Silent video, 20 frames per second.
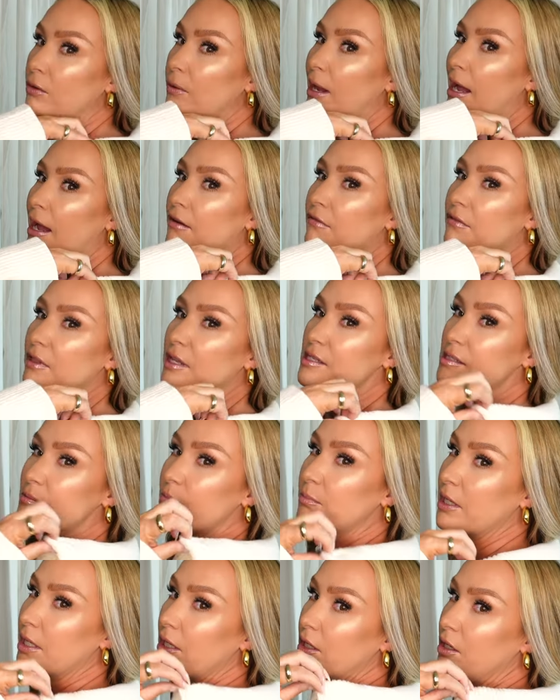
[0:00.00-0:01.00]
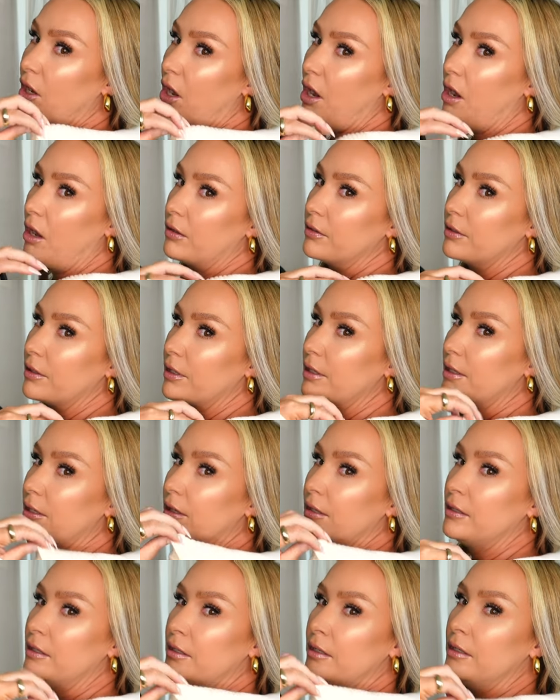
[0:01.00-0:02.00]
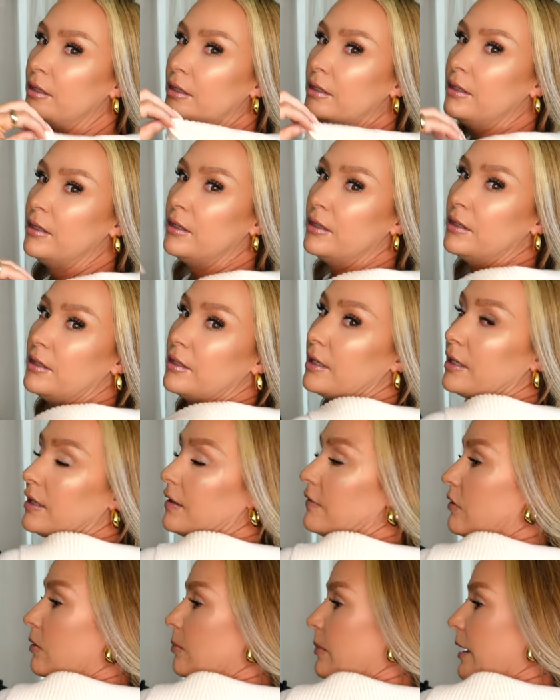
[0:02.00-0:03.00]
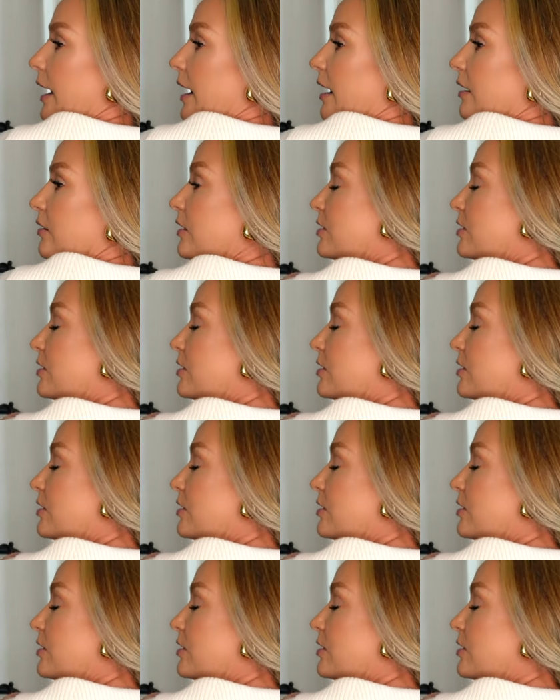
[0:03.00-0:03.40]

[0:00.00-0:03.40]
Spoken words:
you have this big collar in the back